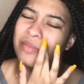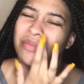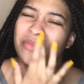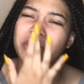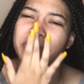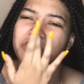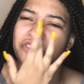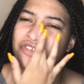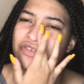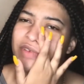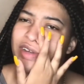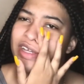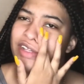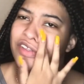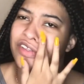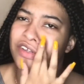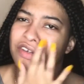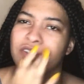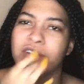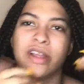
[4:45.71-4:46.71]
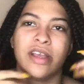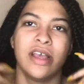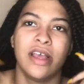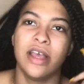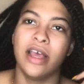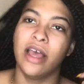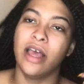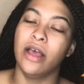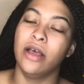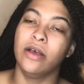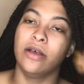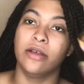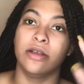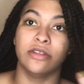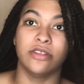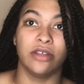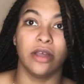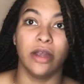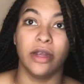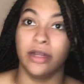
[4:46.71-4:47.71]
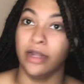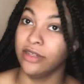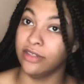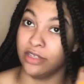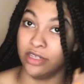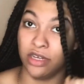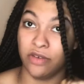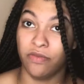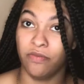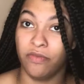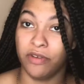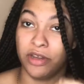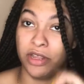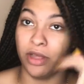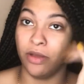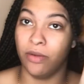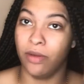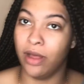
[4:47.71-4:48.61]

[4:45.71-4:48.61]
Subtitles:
moisturizer. Sorry, that's a different video.